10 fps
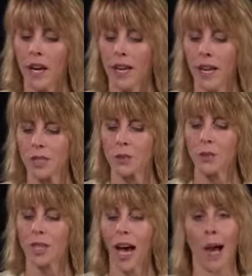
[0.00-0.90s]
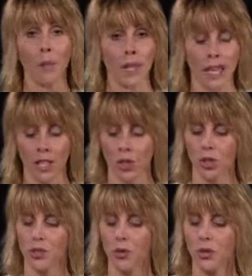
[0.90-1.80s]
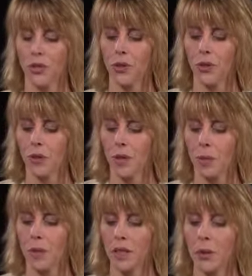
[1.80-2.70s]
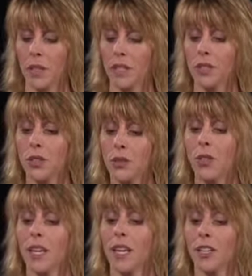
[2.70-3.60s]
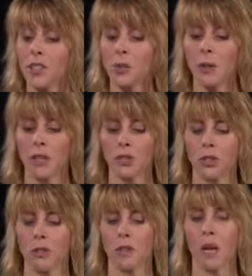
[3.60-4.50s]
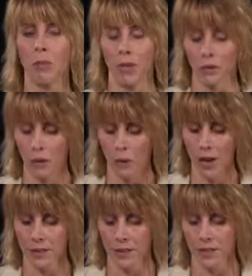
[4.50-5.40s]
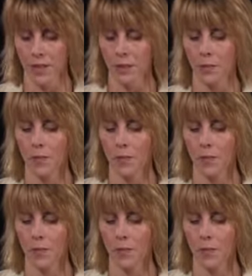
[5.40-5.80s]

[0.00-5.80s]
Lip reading: a customer's application for a deferred variable annuity to the issuing insurance company for processing,